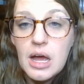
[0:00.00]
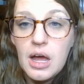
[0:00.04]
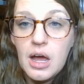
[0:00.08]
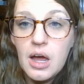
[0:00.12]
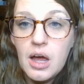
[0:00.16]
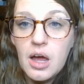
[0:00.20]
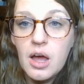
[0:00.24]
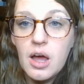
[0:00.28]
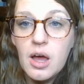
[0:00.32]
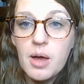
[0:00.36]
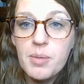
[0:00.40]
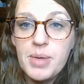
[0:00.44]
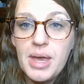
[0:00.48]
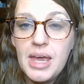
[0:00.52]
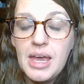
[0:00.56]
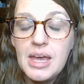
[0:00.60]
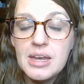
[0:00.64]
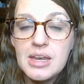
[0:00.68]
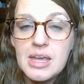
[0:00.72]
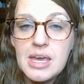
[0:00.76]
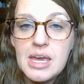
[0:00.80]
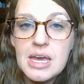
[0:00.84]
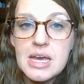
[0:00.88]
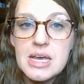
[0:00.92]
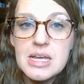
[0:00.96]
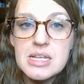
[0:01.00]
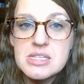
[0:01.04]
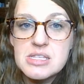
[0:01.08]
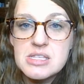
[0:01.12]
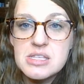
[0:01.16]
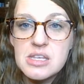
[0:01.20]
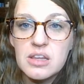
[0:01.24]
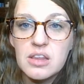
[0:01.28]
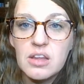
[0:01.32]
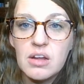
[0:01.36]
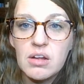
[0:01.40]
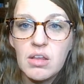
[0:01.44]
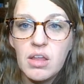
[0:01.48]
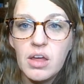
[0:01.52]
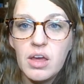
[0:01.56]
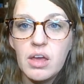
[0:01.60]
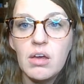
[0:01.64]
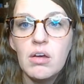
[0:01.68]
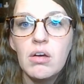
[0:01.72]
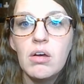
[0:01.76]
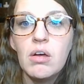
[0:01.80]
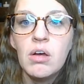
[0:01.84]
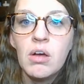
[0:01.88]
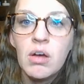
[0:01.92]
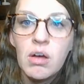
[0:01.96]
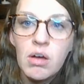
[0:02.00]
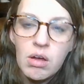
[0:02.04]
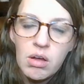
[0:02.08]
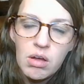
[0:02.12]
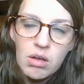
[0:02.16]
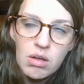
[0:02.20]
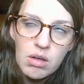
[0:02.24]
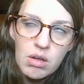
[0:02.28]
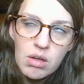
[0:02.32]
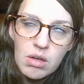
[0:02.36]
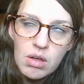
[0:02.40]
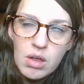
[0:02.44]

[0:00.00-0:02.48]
in kids that they're like, ugh,